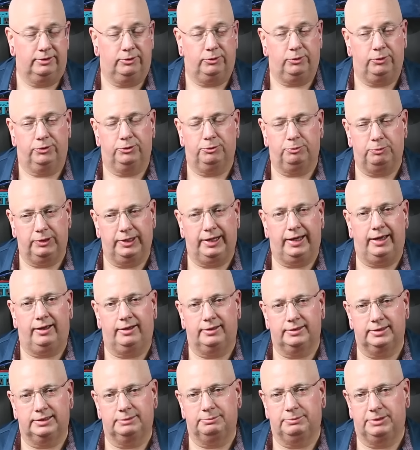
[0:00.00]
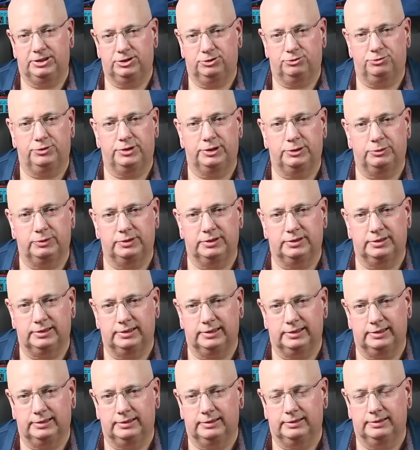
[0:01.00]
and of course, modality means
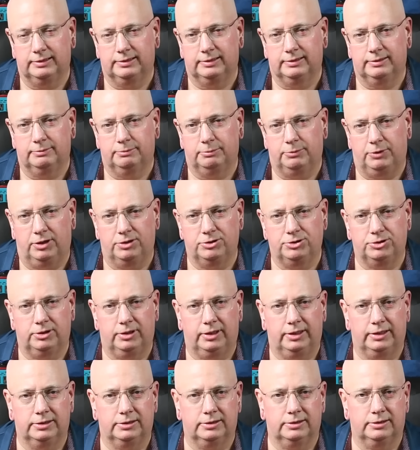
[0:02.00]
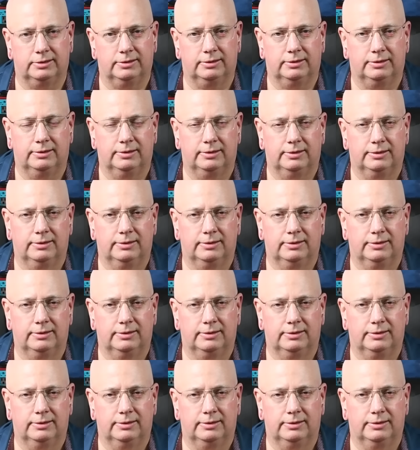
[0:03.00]
frequency, modulation,